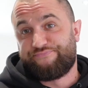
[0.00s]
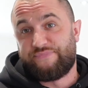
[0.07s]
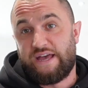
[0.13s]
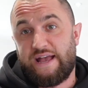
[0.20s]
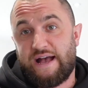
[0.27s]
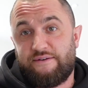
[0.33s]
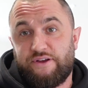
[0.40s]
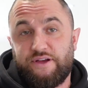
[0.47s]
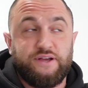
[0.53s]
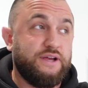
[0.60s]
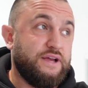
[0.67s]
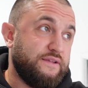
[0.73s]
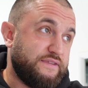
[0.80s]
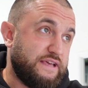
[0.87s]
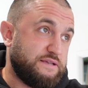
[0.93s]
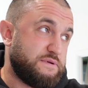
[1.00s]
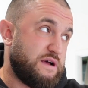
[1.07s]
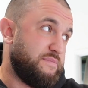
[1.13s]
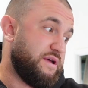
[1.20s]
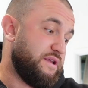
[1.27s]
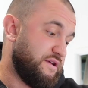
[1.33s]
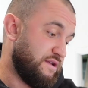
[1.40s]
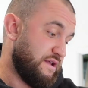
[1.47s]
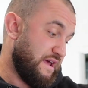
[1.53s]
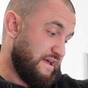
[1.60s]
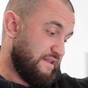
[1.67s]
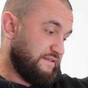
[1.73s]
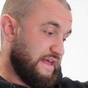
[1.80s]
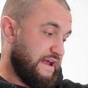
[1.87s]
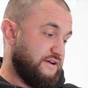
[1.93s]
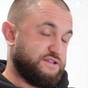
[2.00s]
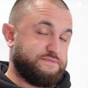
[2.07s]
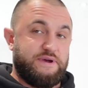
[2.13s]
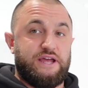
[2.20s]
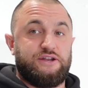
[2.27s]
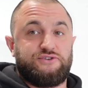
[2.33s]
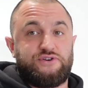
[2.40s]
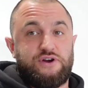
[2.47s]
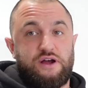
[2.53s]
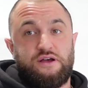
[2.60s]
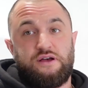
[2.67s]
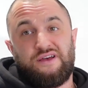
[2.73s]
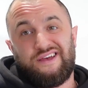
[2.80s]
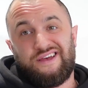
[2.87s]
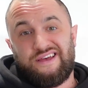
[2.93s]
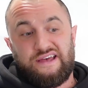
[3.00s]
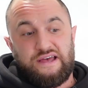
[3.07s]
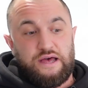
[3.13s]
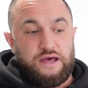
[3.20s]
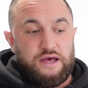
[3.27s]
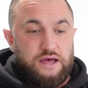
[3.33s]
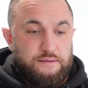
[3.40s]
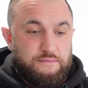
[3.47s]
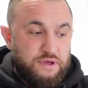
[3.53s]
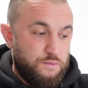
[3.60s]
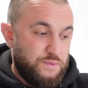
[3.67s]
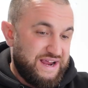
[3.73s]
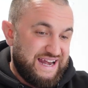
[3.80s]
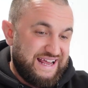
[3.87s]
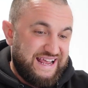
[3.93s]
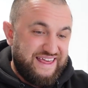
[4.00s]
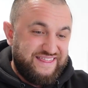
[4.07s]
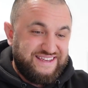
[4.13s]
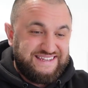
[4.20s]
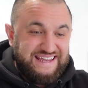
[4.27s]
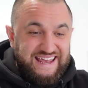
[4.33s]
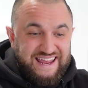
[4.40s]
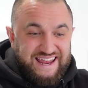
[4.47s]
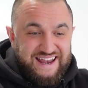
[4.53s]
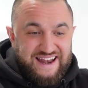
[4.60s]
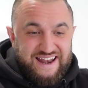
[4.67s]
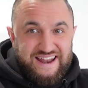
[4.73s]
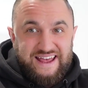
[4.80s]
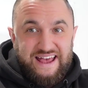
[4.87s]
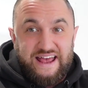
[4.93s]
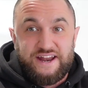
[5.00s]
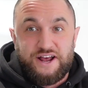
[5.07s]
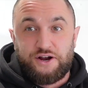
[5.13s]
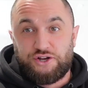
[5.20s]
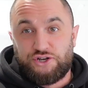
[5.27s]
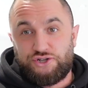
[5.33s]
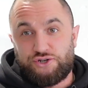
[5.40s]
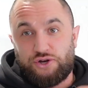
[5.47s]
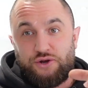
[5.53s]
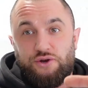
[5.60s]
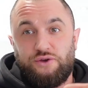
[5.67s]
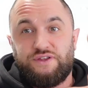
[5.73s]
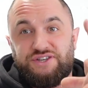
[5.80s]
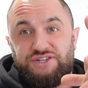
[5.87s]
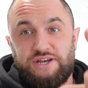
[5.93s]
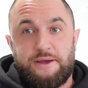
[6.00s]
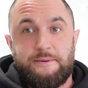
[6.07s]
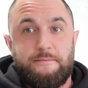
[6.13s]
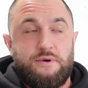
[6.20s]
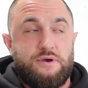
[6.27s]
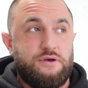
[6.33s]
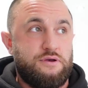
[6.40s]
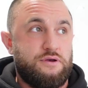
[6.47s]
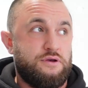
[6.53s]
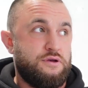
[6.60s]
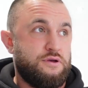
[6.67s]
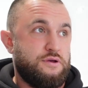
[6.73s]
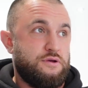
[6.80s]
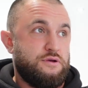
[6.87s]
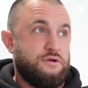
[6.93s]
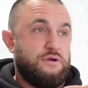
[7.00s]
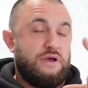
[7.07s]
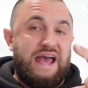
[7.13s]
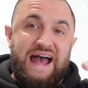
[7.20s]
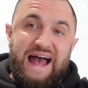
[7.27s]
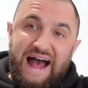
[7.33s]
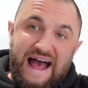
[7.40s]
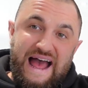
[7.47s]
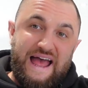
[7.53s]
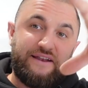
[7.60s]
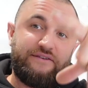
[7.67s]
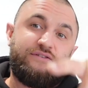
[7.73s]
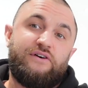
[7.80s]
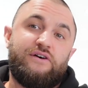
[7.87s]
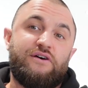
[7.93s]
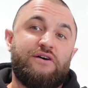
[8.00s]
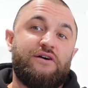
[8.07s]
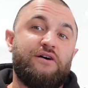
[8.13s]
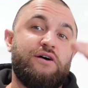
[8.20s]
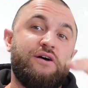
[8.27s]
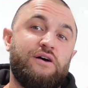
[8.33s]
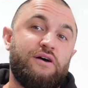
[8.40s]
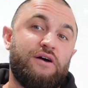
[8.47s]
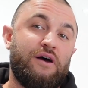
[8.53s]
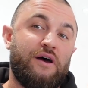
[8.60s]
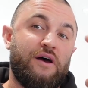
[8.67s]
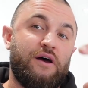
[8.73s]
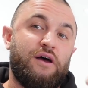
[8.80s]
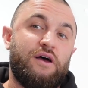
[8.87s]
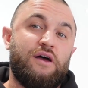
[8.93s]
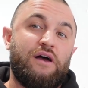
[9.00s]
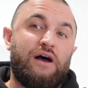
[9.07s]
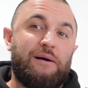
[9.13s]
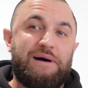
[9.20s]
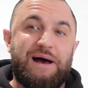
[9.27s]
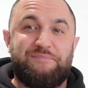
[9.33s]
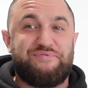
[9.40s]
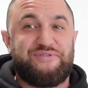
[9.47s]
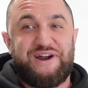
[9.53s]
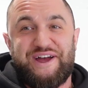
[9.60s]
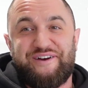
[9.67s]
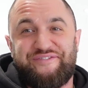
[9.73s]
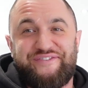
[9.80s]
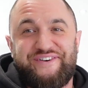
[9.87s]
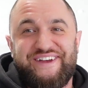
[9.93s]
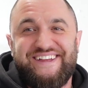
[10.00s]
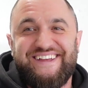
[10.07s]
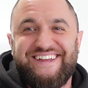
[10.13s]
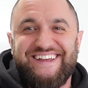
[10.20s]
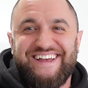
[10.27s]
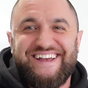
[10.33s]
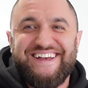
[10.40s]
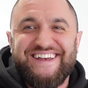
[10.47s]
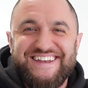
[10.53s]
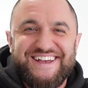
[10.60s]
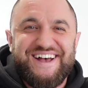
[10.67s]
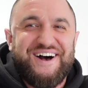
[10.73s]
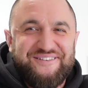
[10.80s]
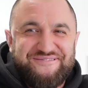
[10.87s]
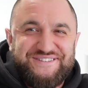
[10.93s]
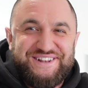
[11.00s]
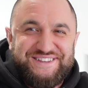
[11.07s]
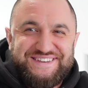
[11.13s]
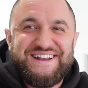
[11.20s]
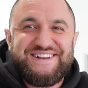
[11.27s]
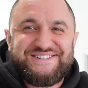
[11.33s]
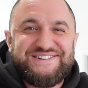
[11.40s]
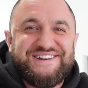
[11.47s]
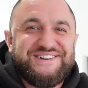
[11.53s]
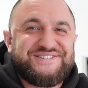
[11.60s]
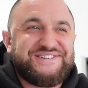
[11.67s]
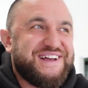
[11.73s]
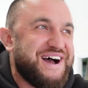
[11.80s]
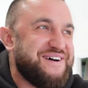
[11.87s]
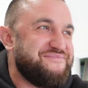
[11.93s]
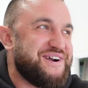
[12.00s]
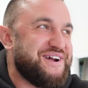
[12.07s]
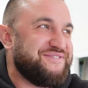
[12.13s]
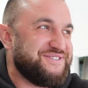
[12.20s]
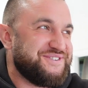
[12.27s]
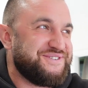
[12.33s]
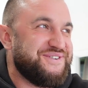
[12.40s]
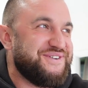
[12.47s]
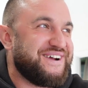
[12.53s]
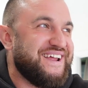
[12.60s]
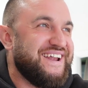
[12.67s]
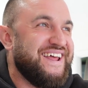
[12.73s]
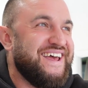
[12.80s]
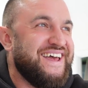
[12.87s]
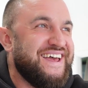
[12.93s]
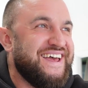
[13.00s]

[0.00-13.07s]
There you have it. There's my opinion. There is my intra. And we're going to get this in, and I'm going to show you the gym. And I'm out of breath. I'm literally out of breath just talking.